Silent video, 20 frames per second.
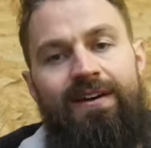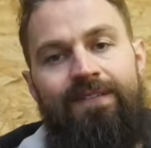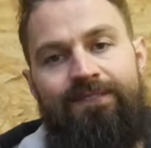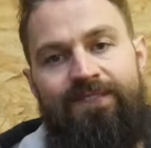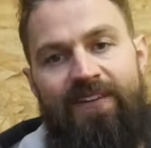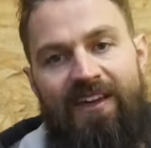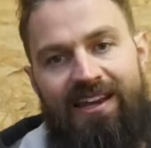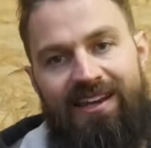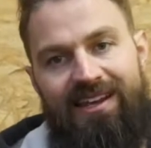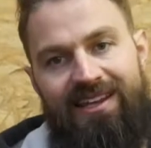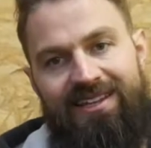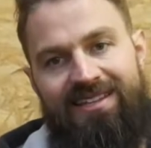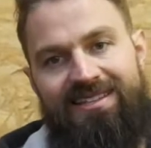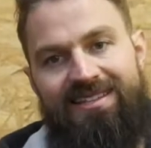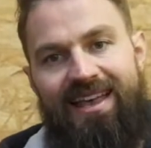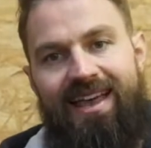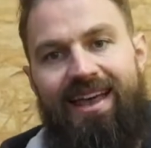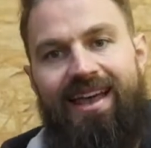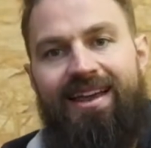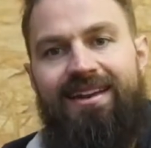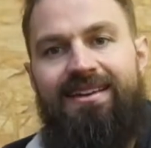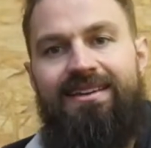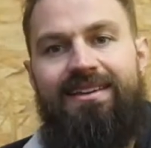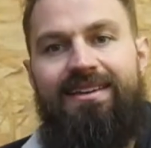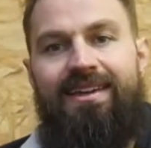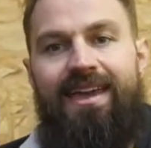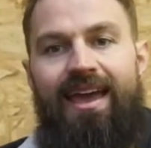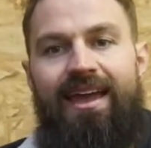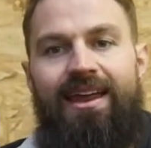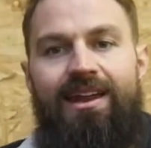fitness and
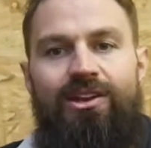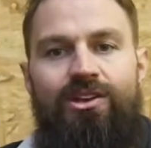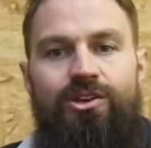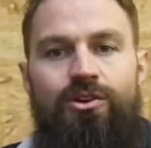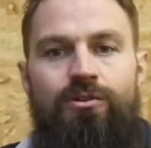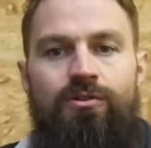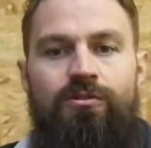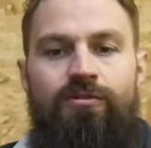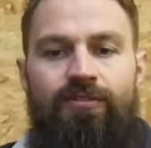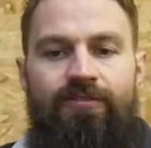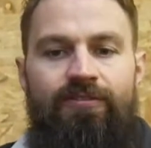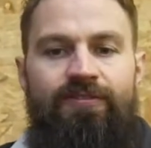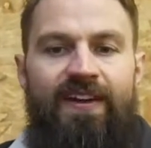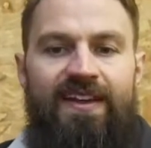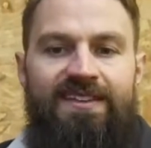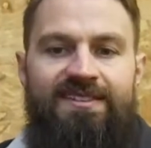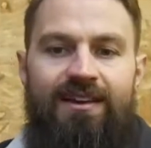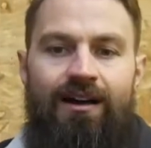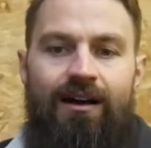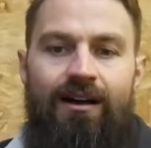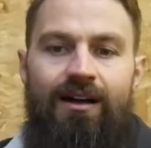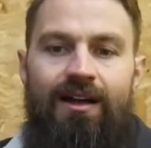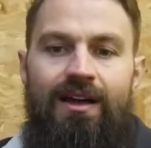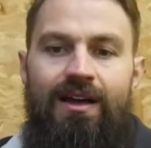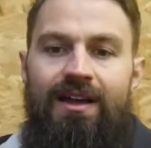getting you fitter.